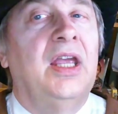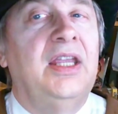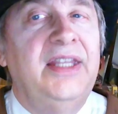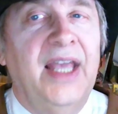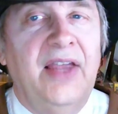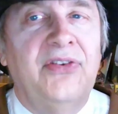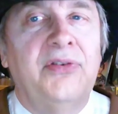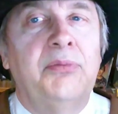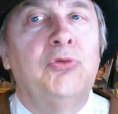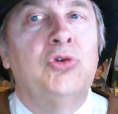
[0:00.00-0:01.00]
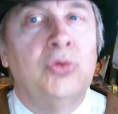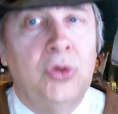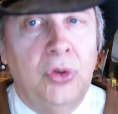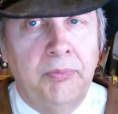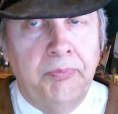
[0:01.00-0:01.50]
Yes,
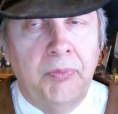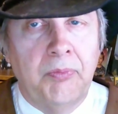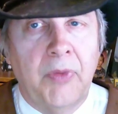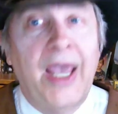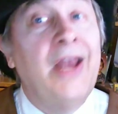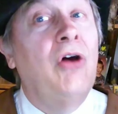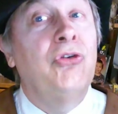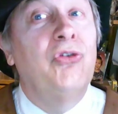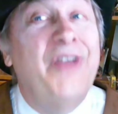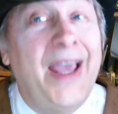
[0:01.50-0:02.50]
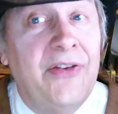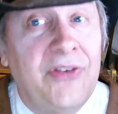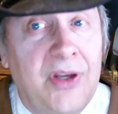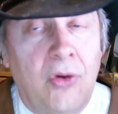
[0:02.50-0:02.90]
true. And also fantasy.